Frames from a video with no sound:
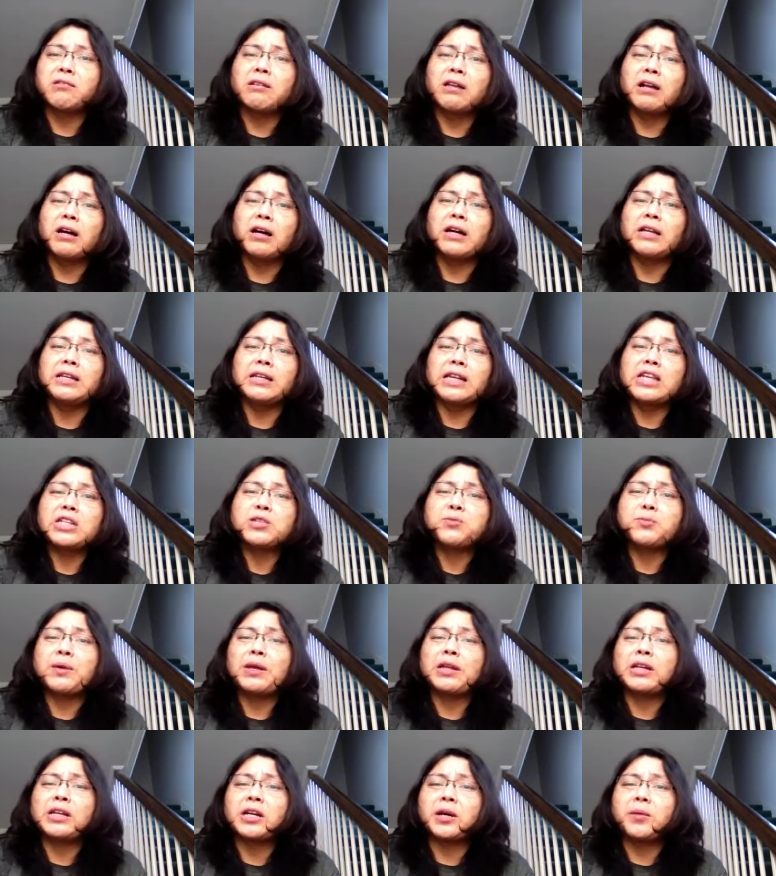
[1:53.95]
uh,
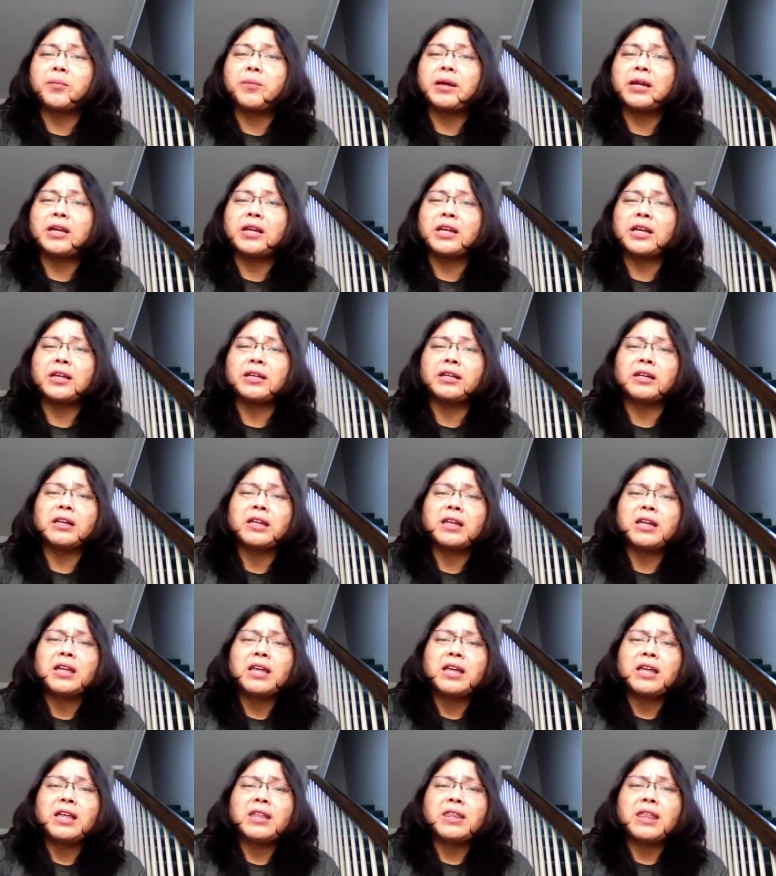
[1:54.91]
lesbian comedian
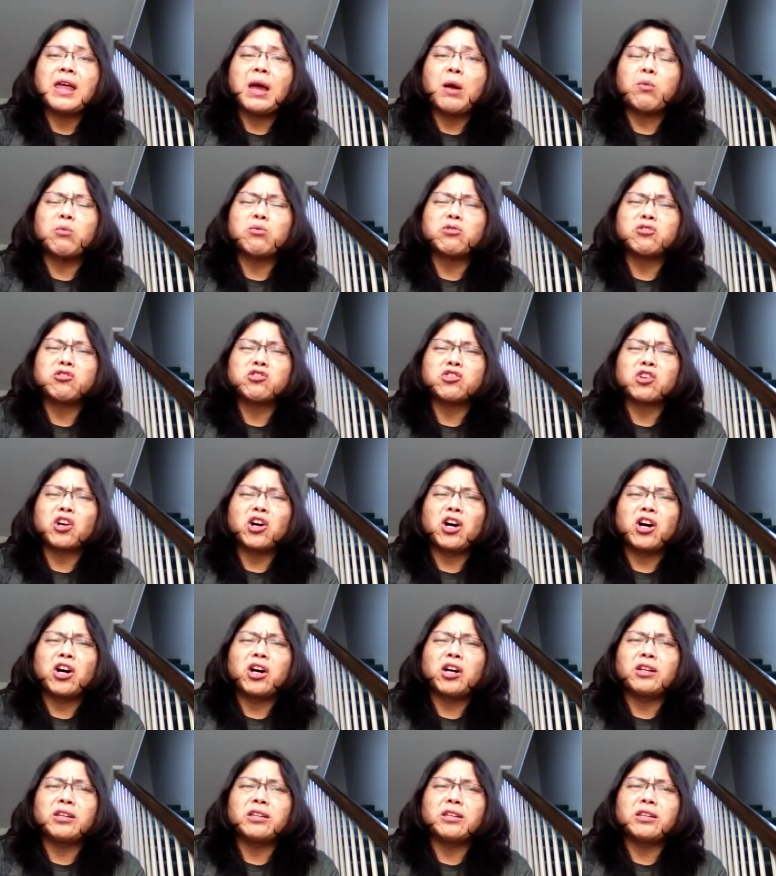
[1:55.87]
that was
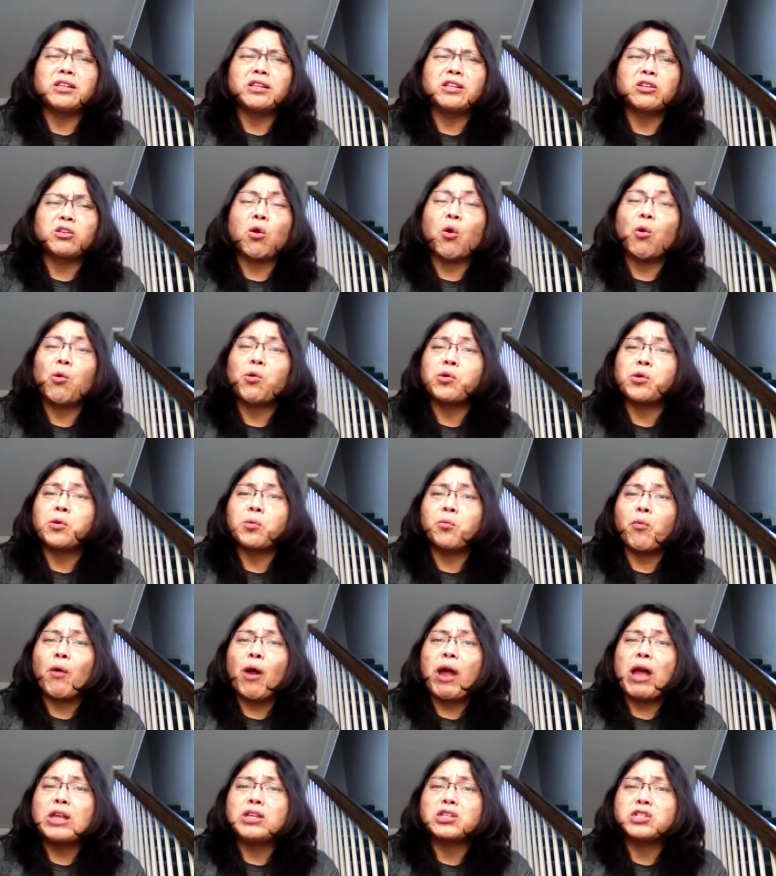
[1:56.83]
on Conan
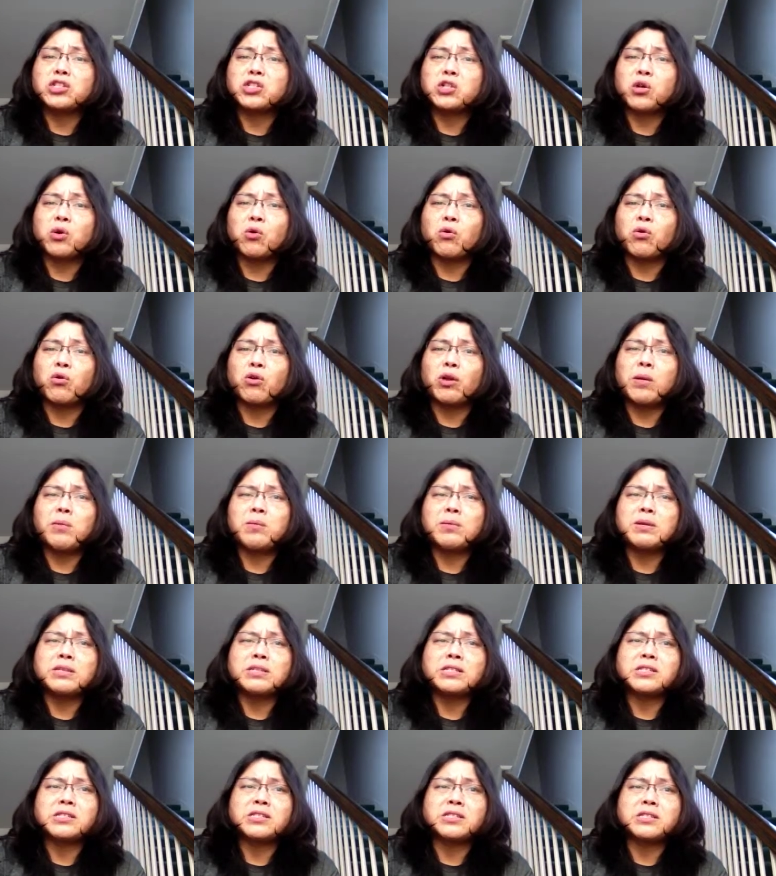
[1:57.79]
O'Brien's show. Her name
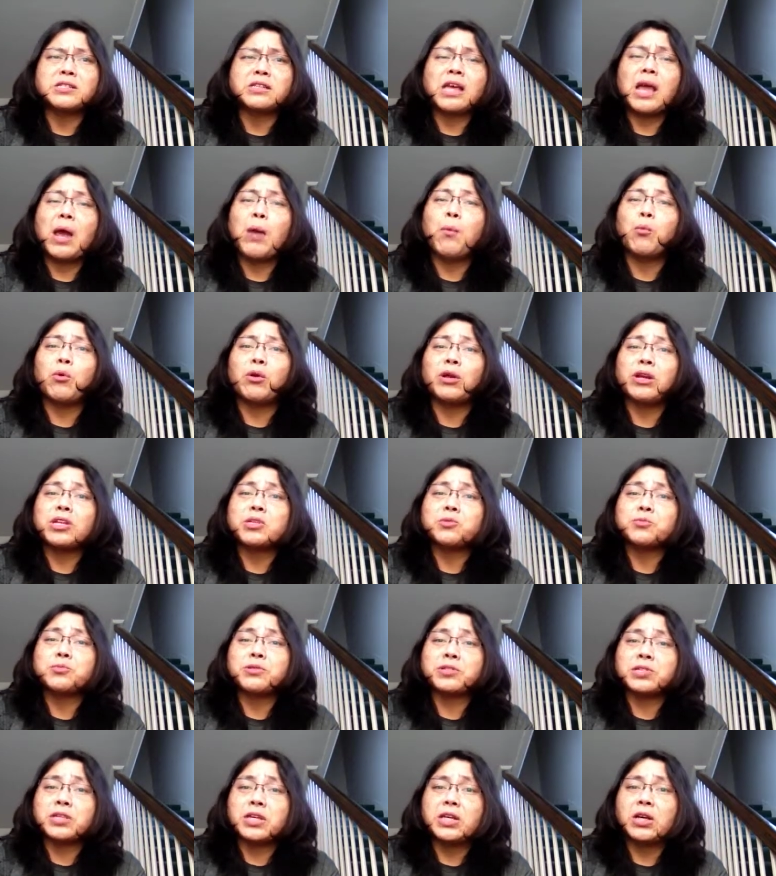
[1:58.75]
is Cameron
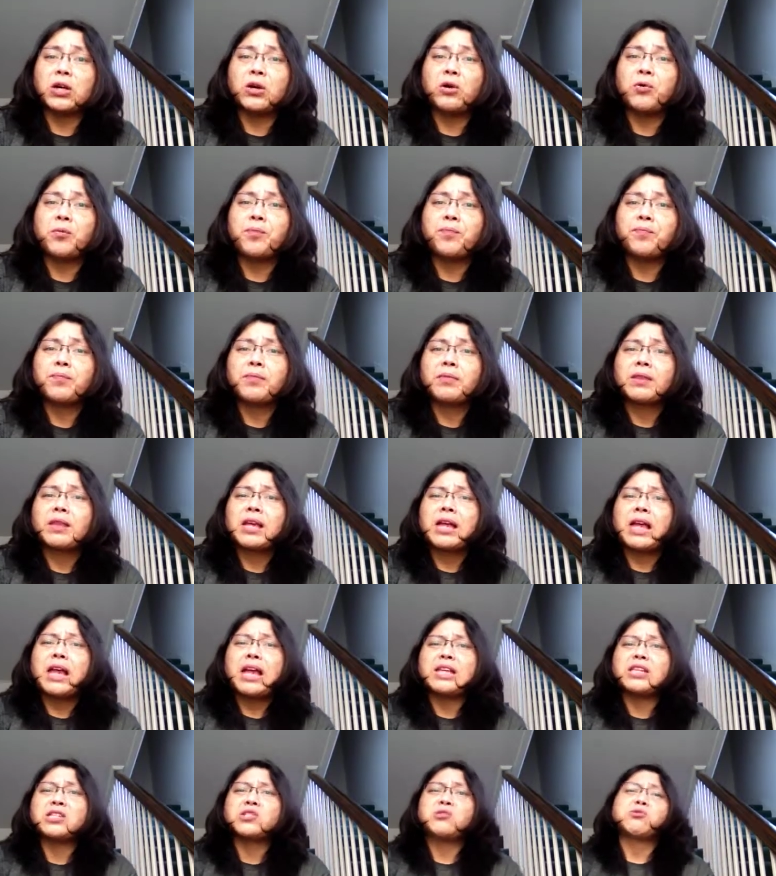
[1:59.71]
Esposito.
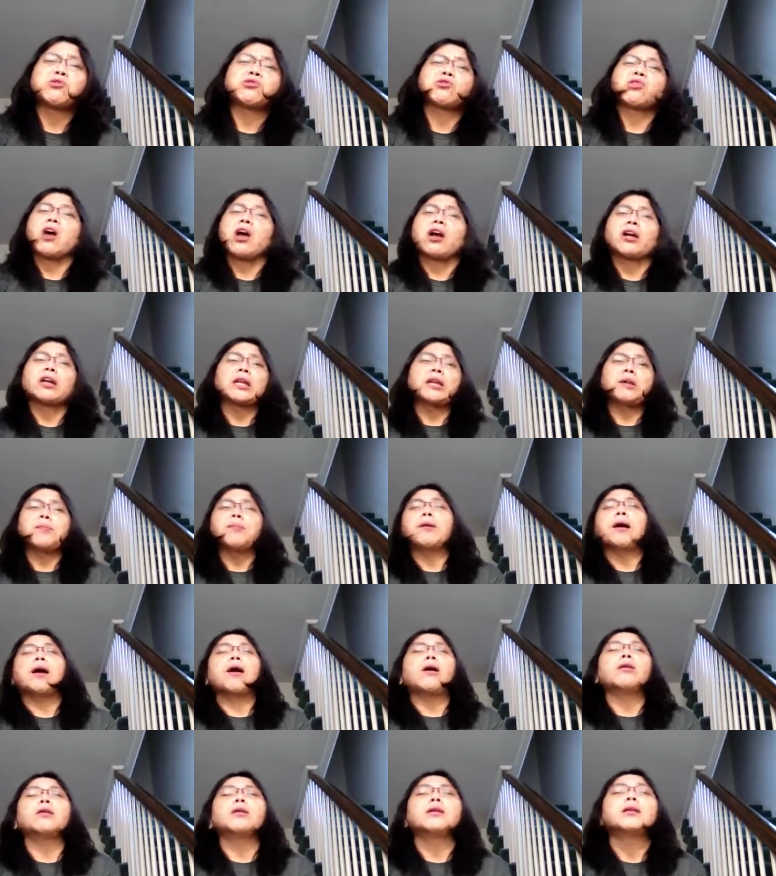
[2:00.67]
And she was talking
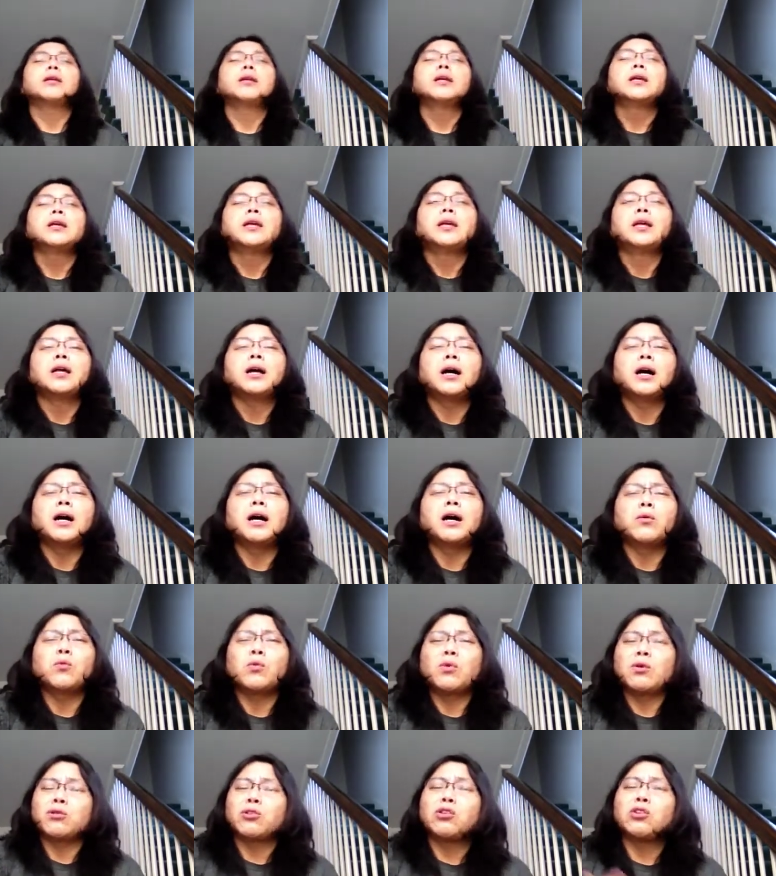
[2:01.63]
about, uh,
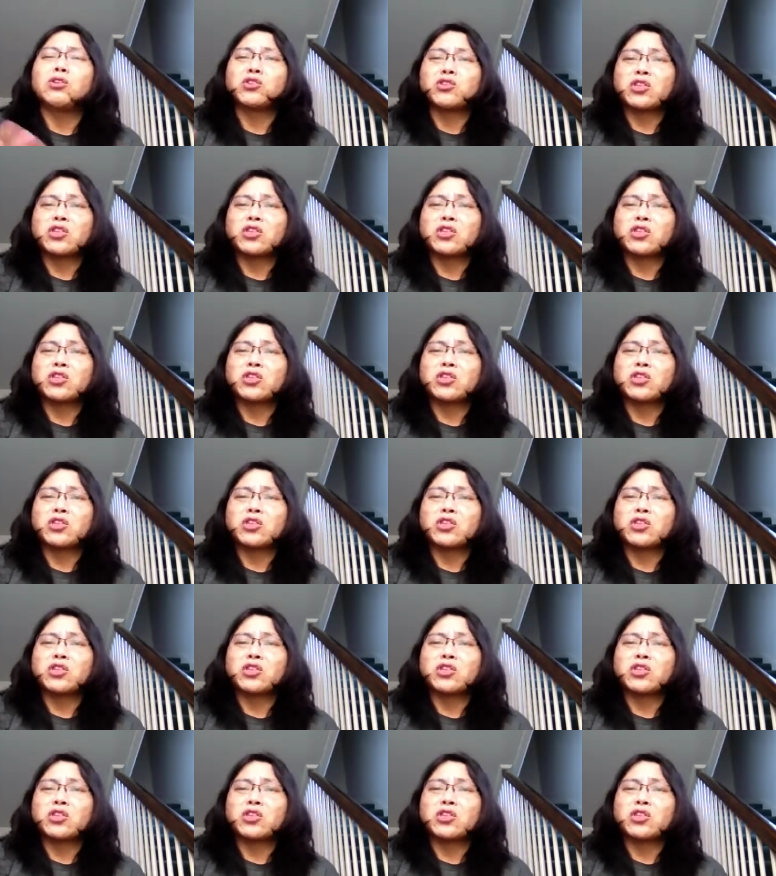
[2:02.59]
well, you know,